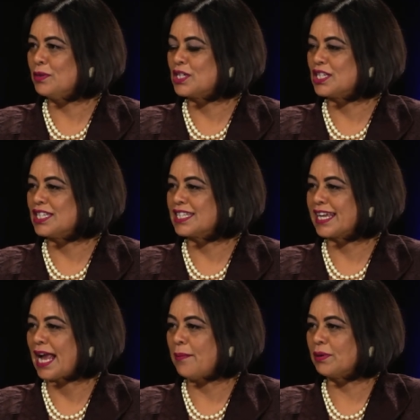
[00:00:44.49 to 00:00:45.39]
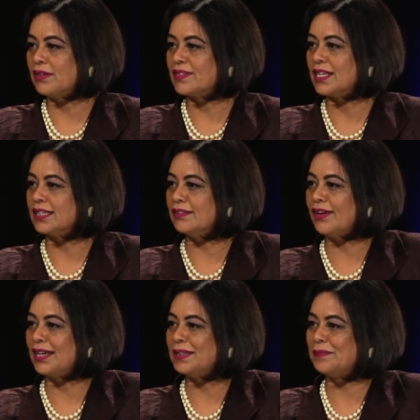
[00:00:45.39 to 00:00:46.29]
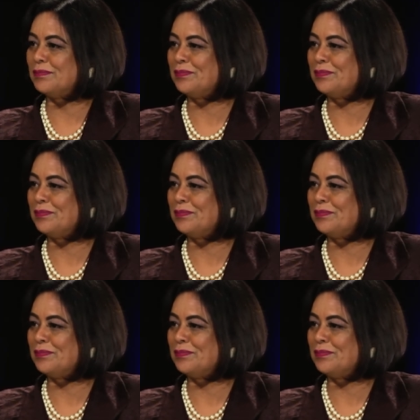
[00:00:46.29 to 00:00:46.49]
which is the capital of Silicon Valley?